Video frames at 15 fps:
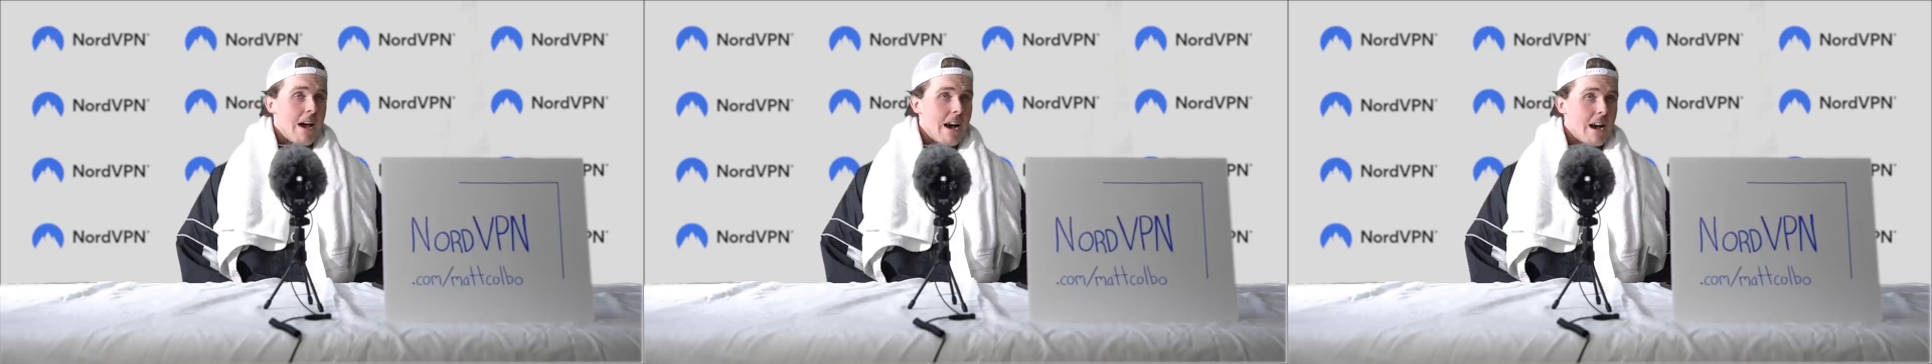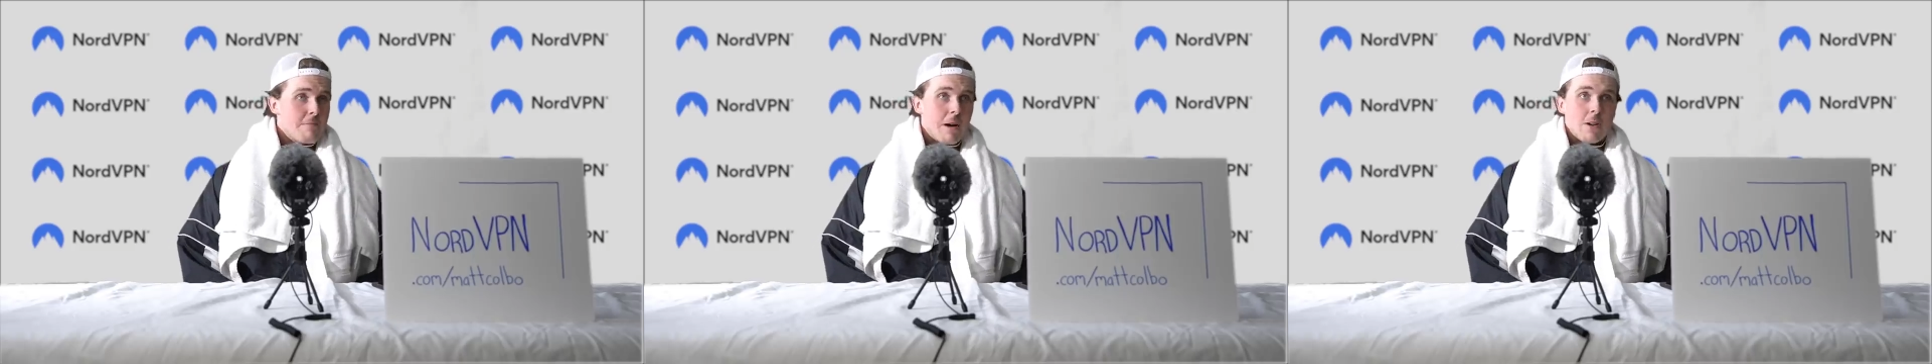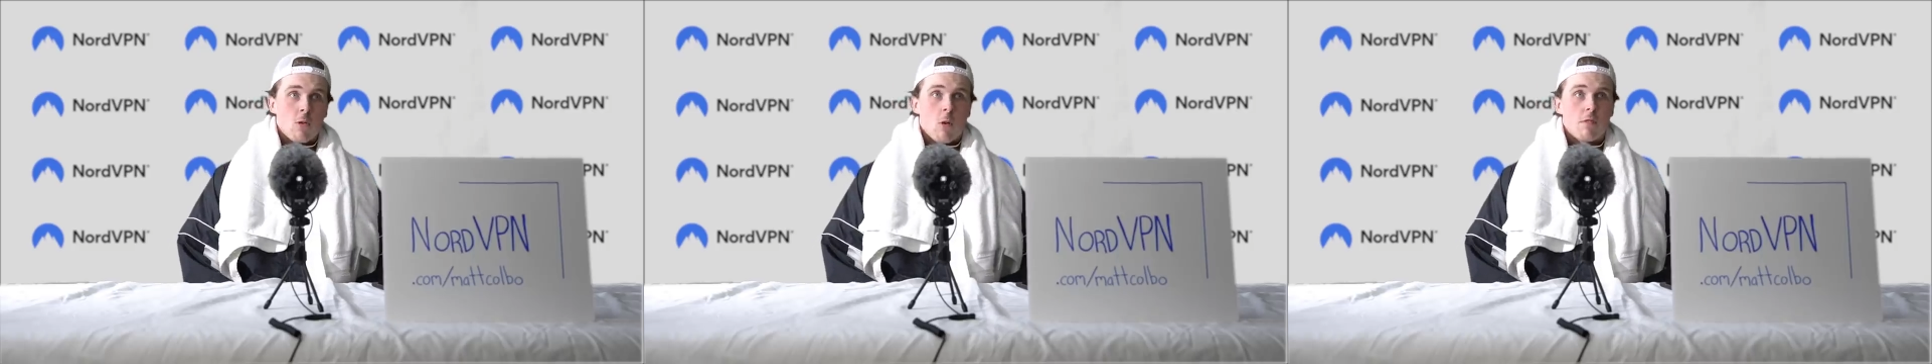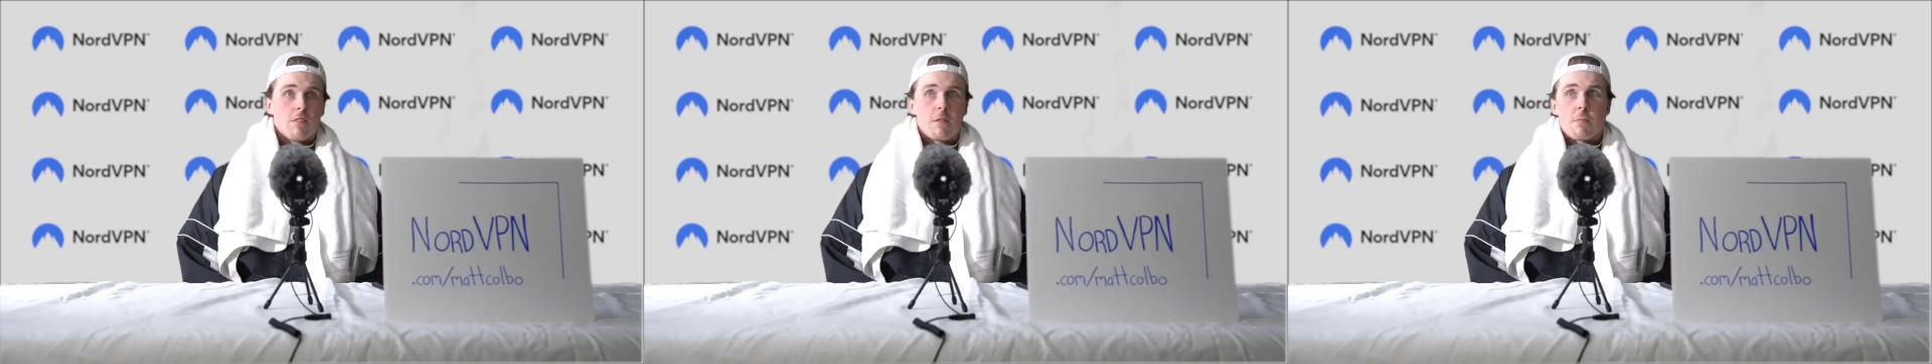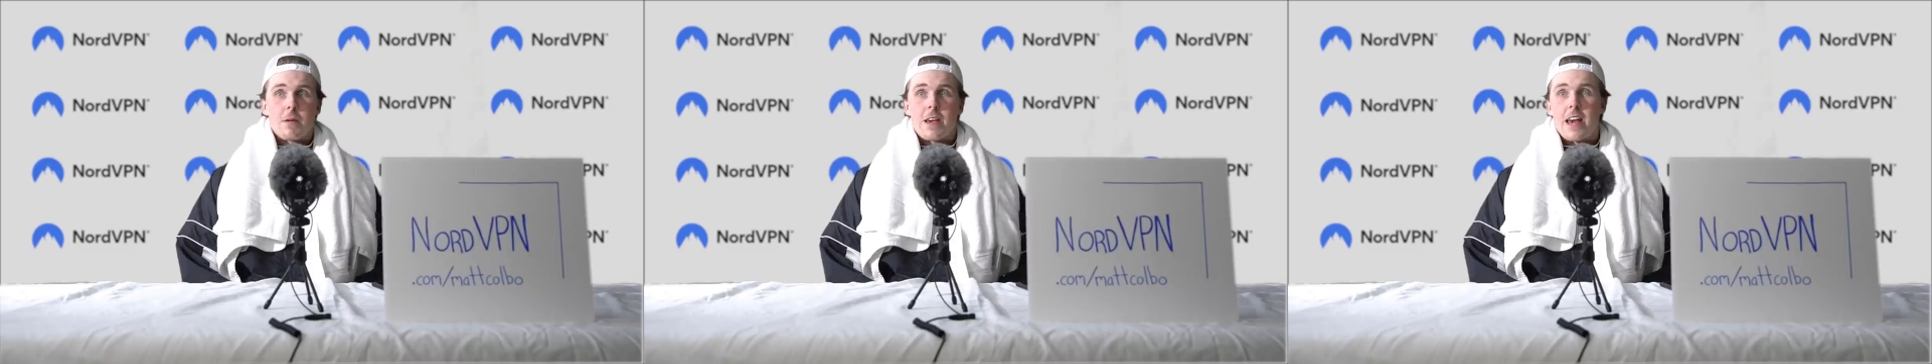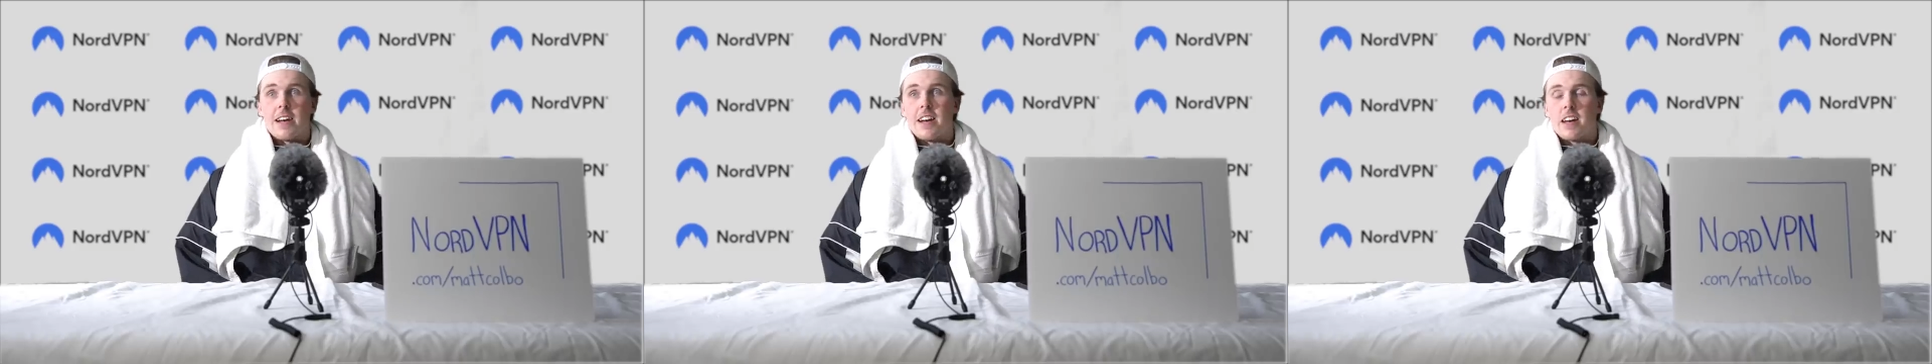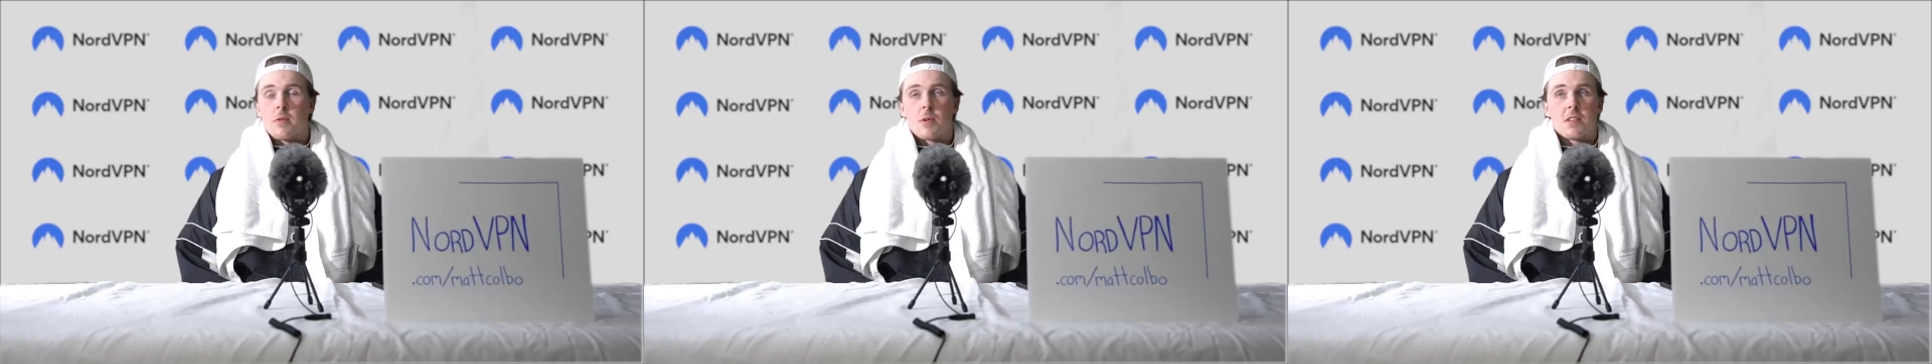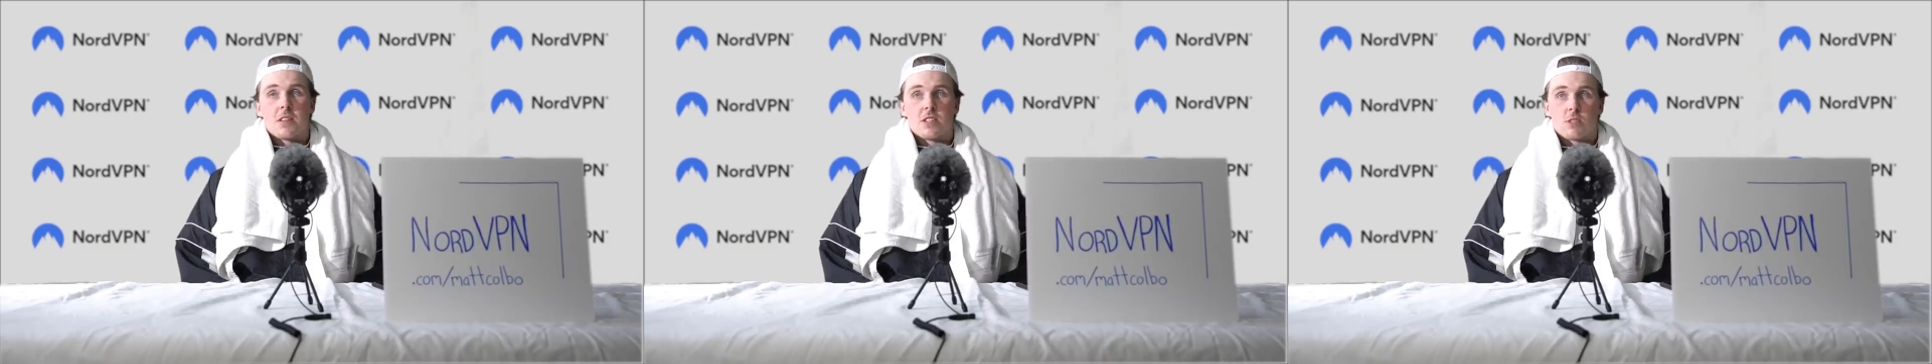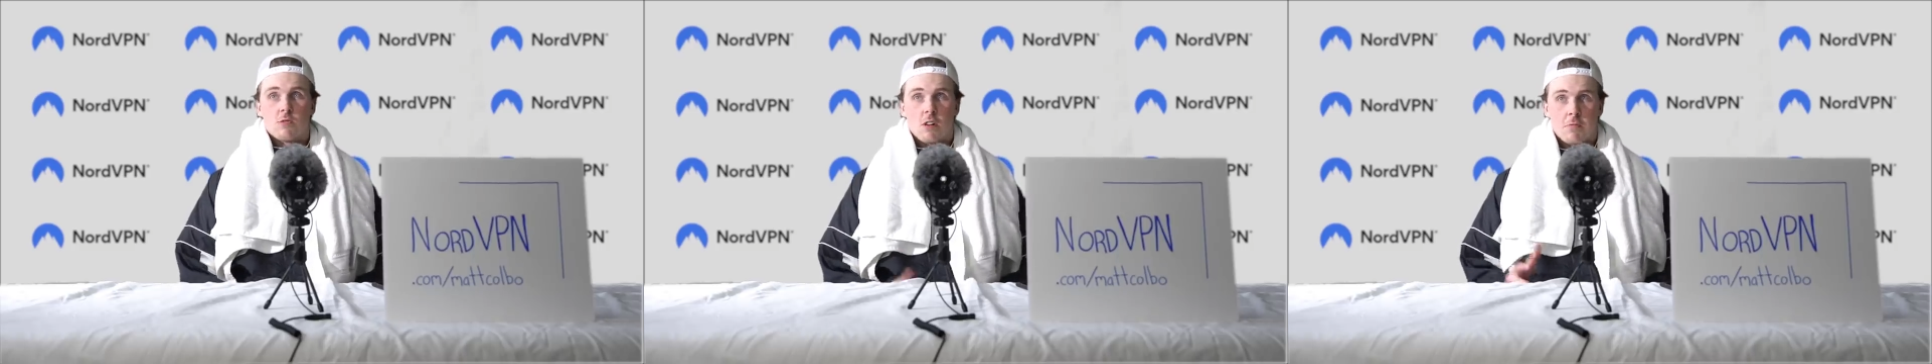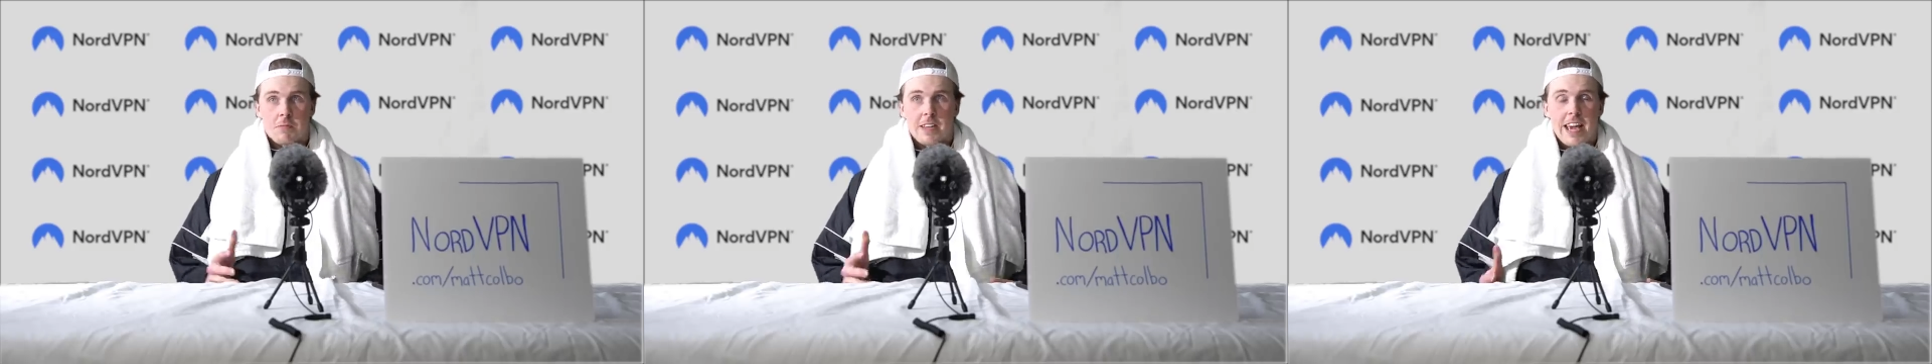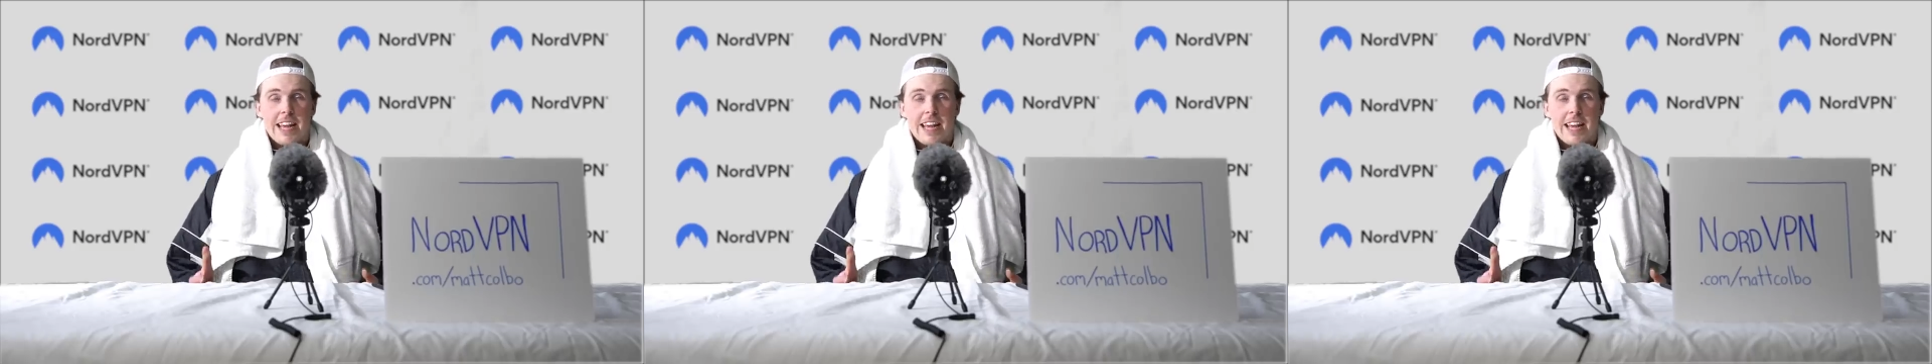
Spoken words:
by NordVPN, and anyone in this room